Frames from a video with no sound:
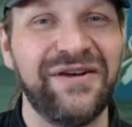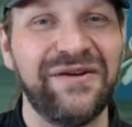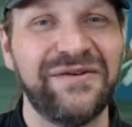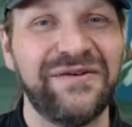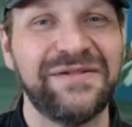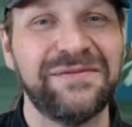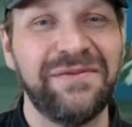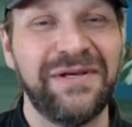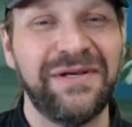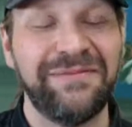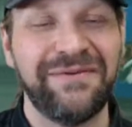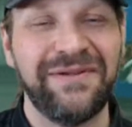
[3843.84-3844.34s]
know
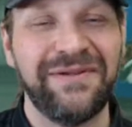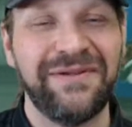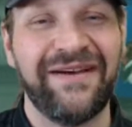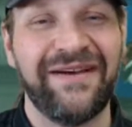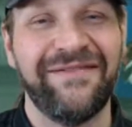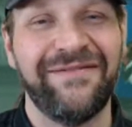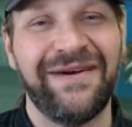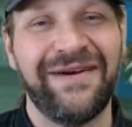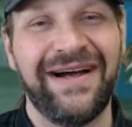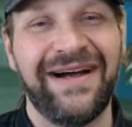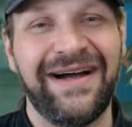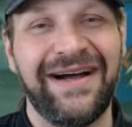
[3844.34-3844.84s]
some people
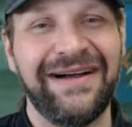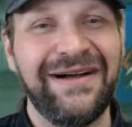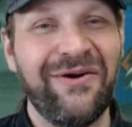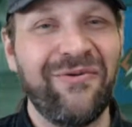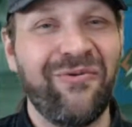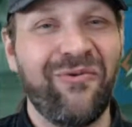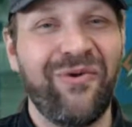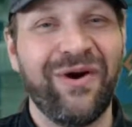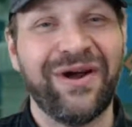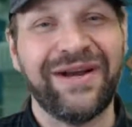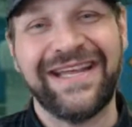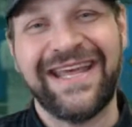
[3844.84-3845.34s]
have
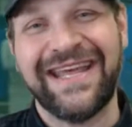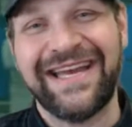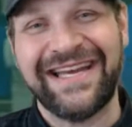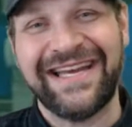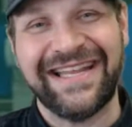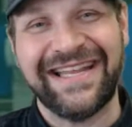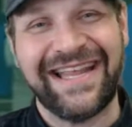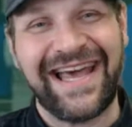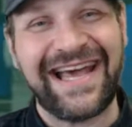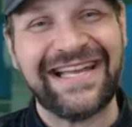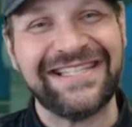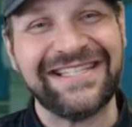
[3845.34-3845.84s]
wanted to get
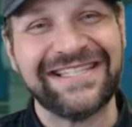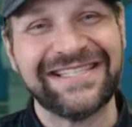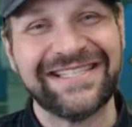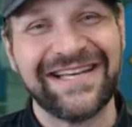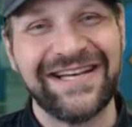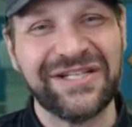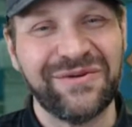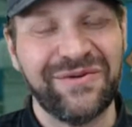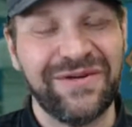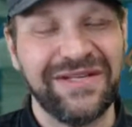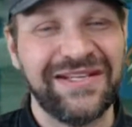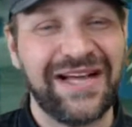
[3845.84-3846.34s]
into that
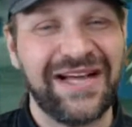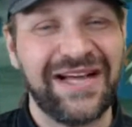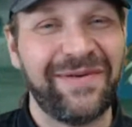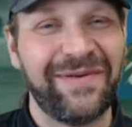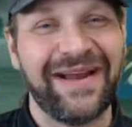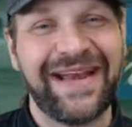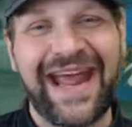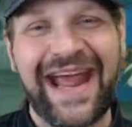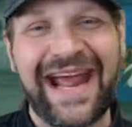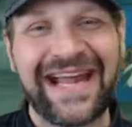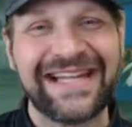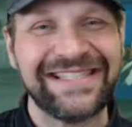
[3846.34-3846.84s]
discussion. We can talk
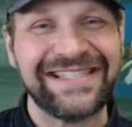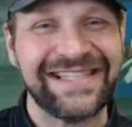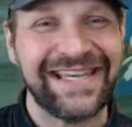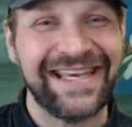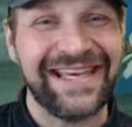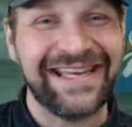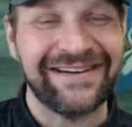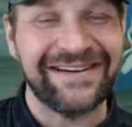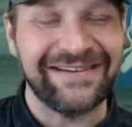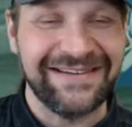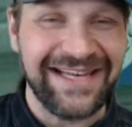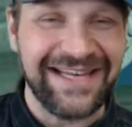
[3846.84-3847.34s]
about hats
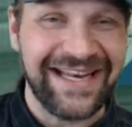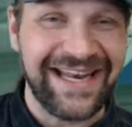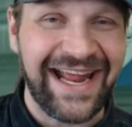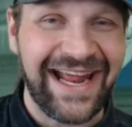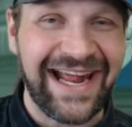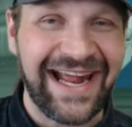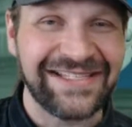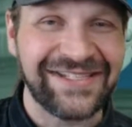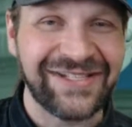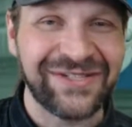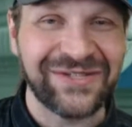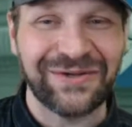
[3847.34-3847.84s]
again, or knit
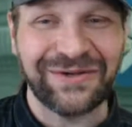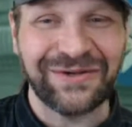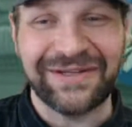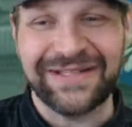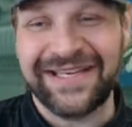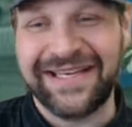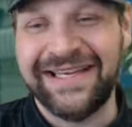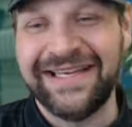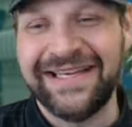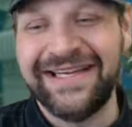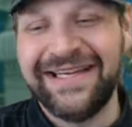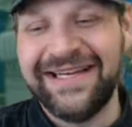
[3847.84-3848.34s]
hats
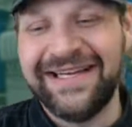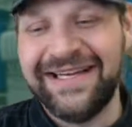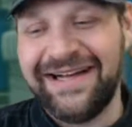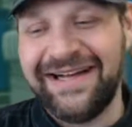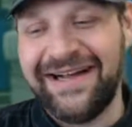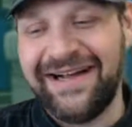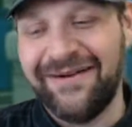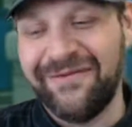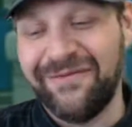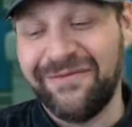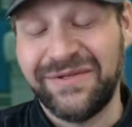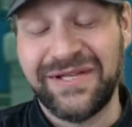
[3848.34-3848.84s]
shortly.
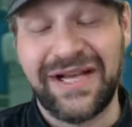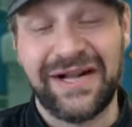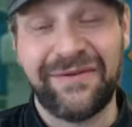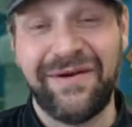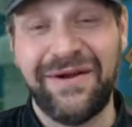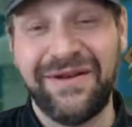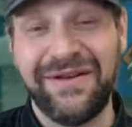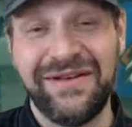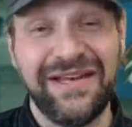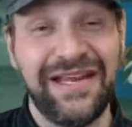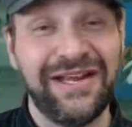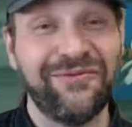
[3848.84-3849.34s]
Talk
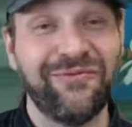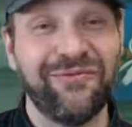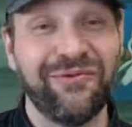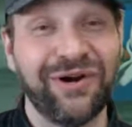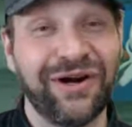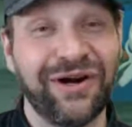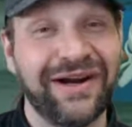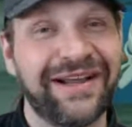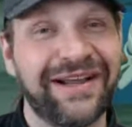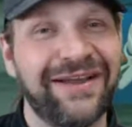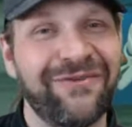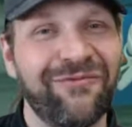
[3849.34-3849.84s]
about knit
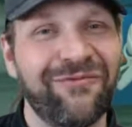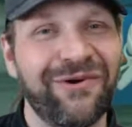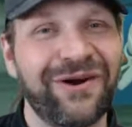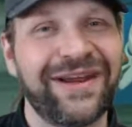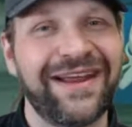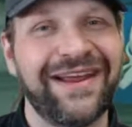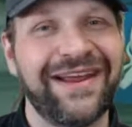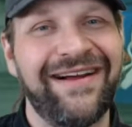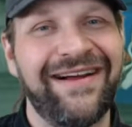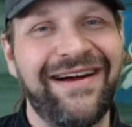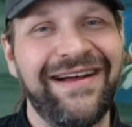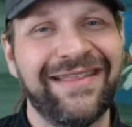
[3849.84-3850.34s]
work and
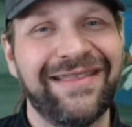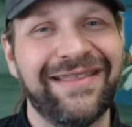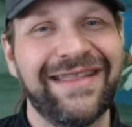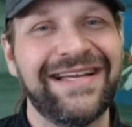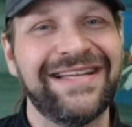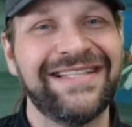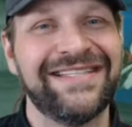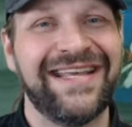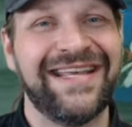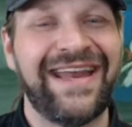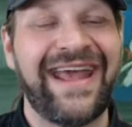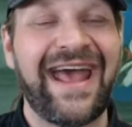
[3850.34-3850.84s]
working on
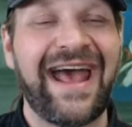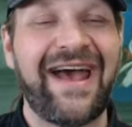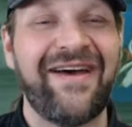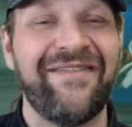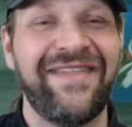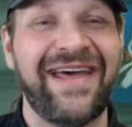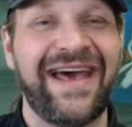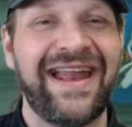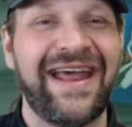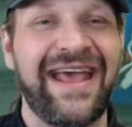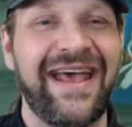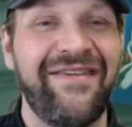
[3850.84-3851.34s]
things that
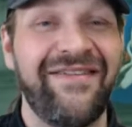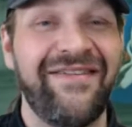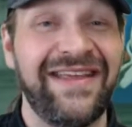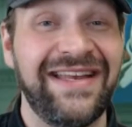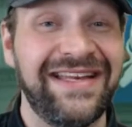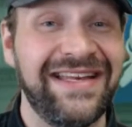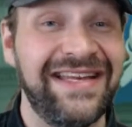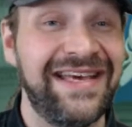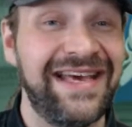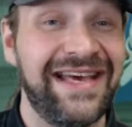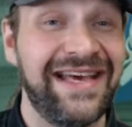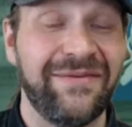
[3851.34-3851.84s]
have that
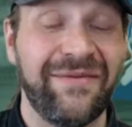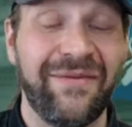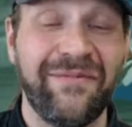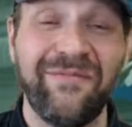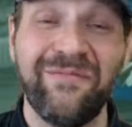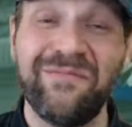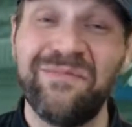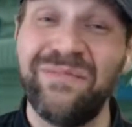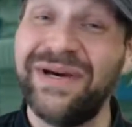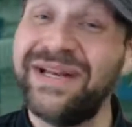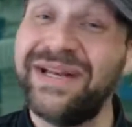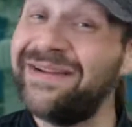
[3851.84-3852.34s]
heavy knit.
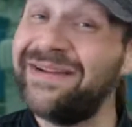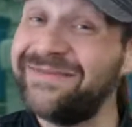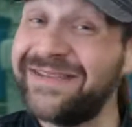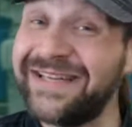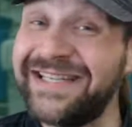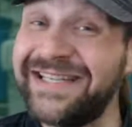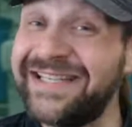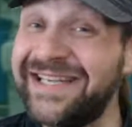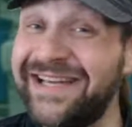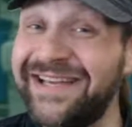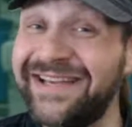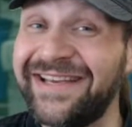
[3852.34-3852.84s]
But I'm
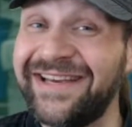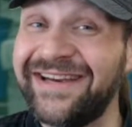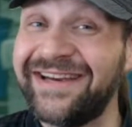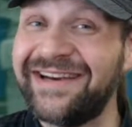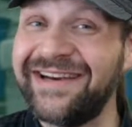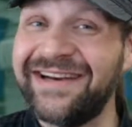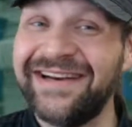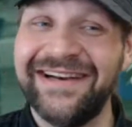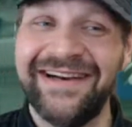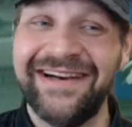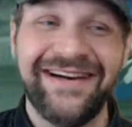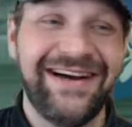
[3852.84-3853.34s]
going to tell
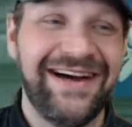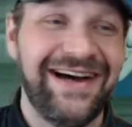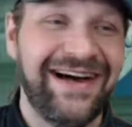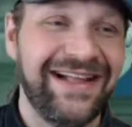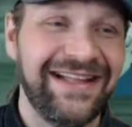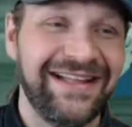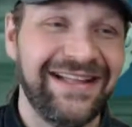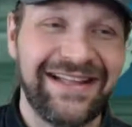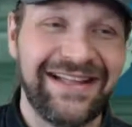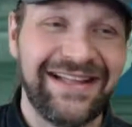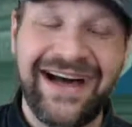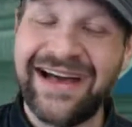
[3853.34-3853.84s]
you,
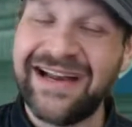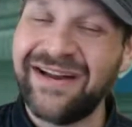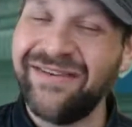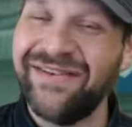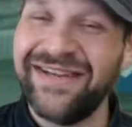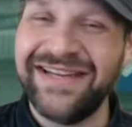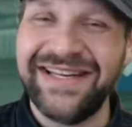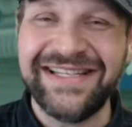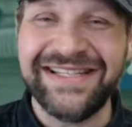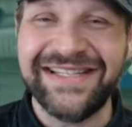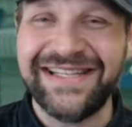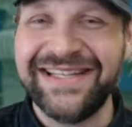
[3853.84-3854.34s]
a lot
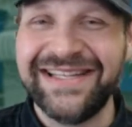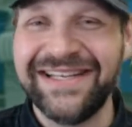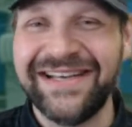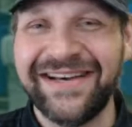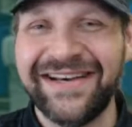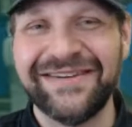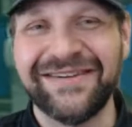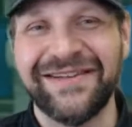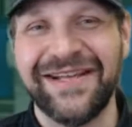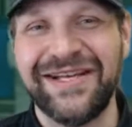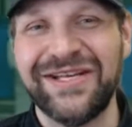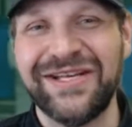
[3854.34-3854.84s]
of it is in the
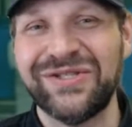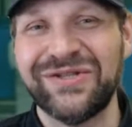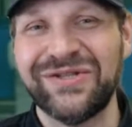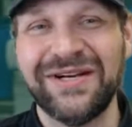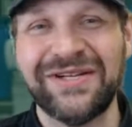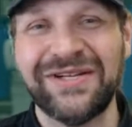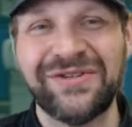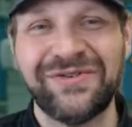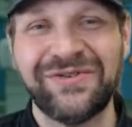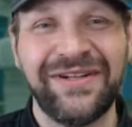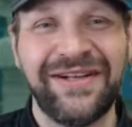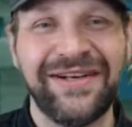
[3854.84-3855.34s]
underlay,
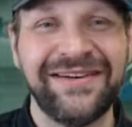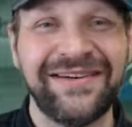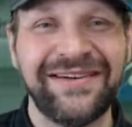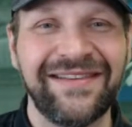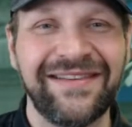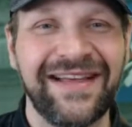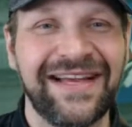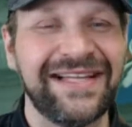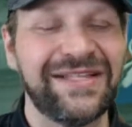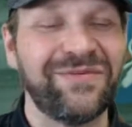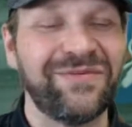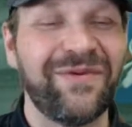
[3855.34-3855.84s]
structural
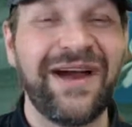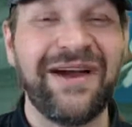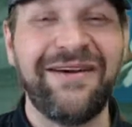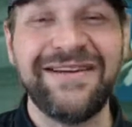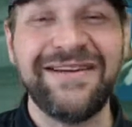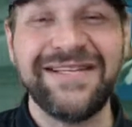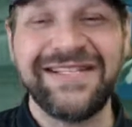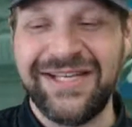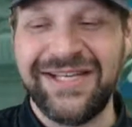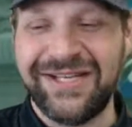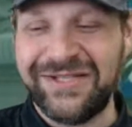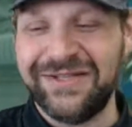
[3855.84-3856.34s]
underlay. It's why I
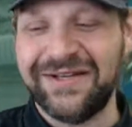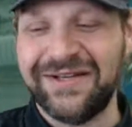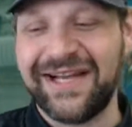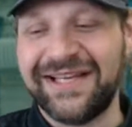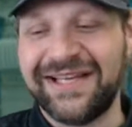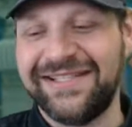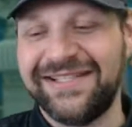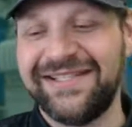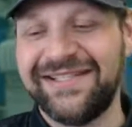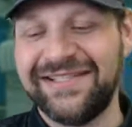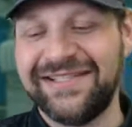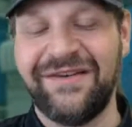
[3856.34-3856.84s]
always teach you
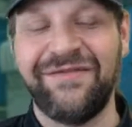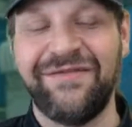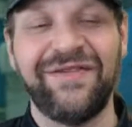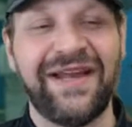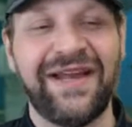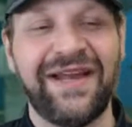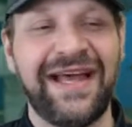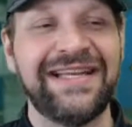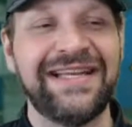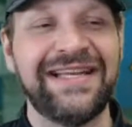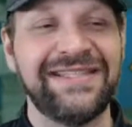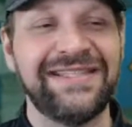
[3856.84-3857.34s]
guys this stuff
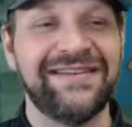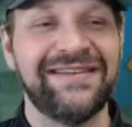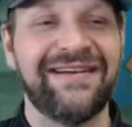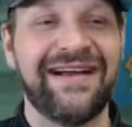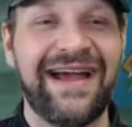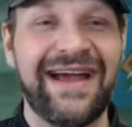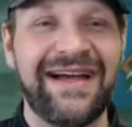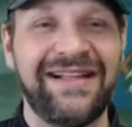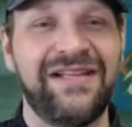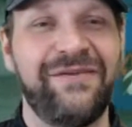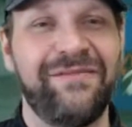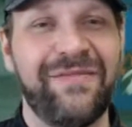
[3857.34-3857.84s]
that I
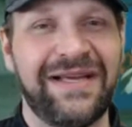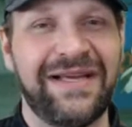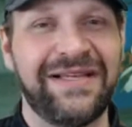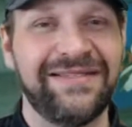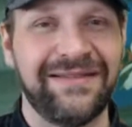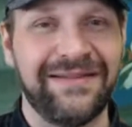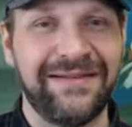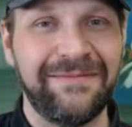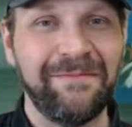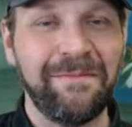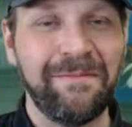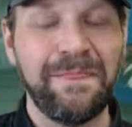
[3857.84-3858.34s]
consider
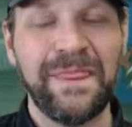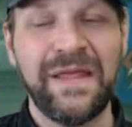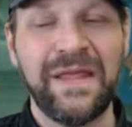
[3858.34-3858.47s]
elemental.